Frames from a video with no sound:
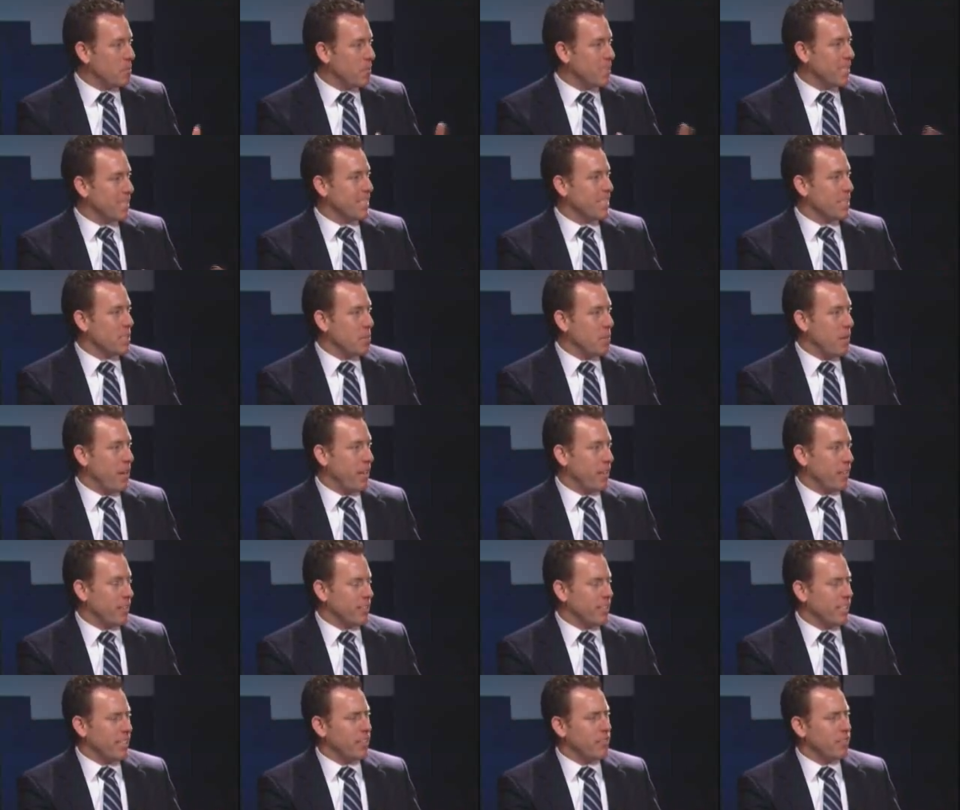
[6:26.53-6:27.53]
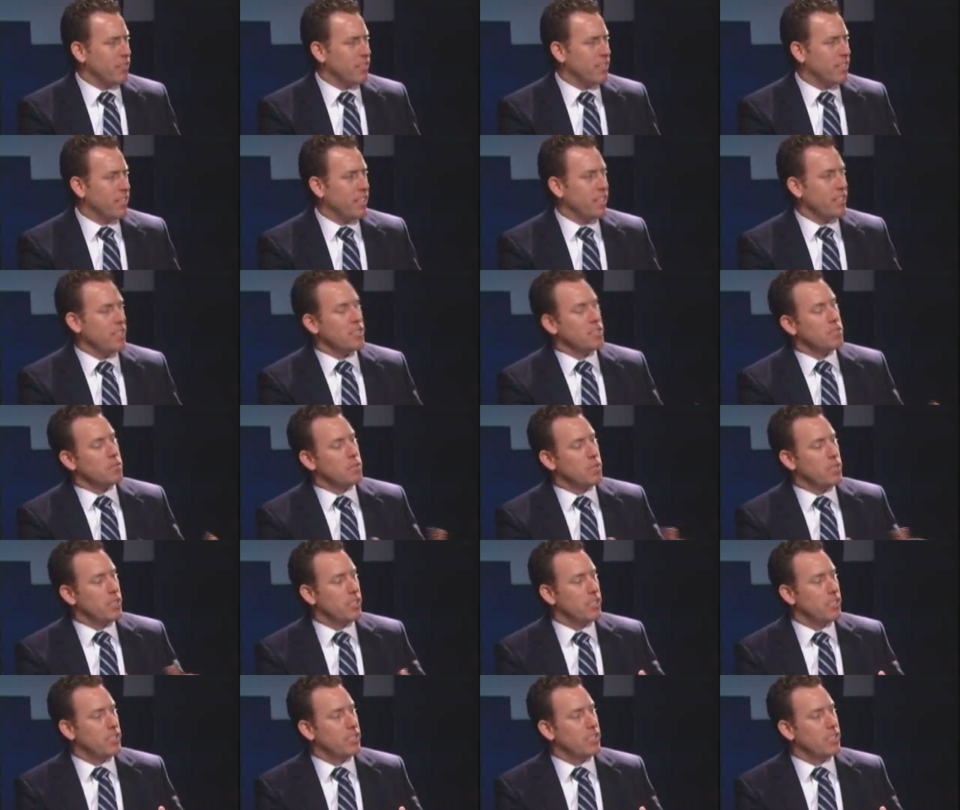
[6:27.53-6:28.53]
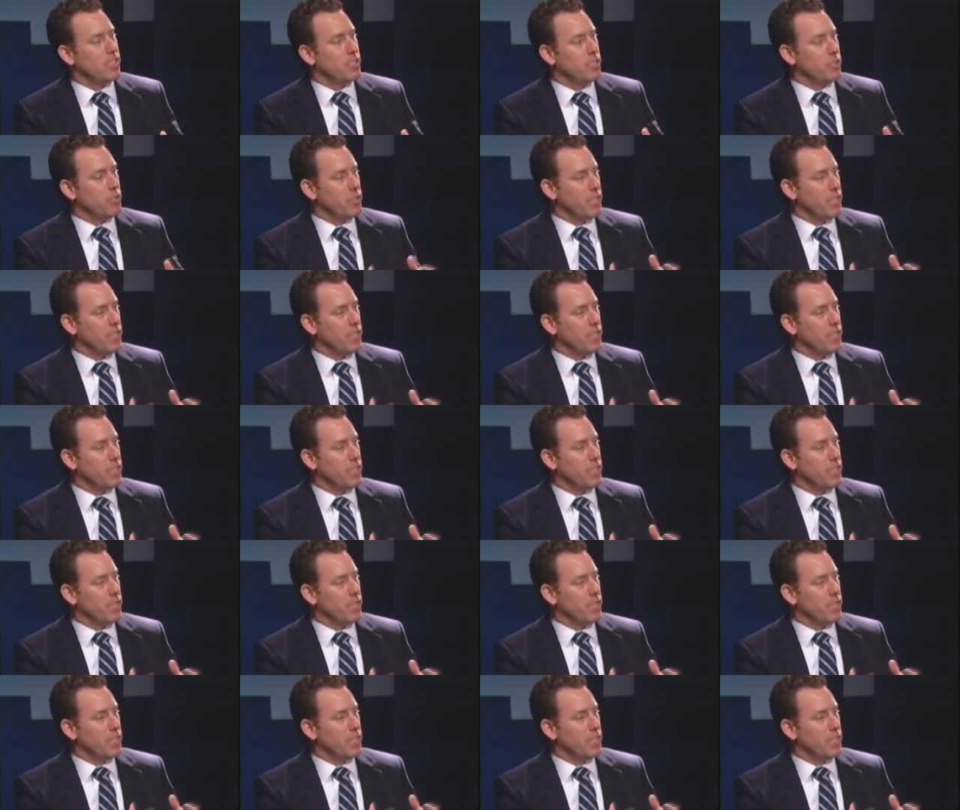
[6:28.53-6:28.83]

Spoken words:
business model. Now, customers,